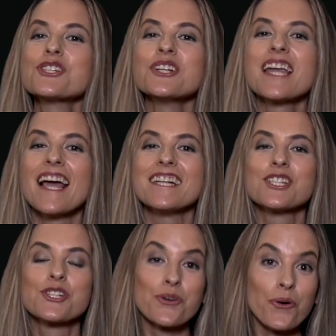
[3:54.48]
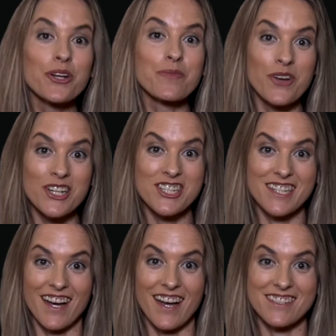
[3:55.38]
too late to order
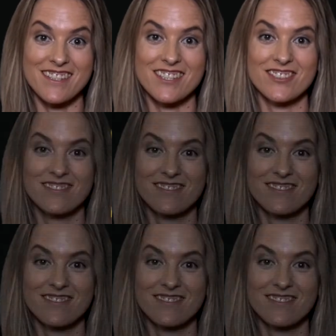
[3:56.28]
merchandise?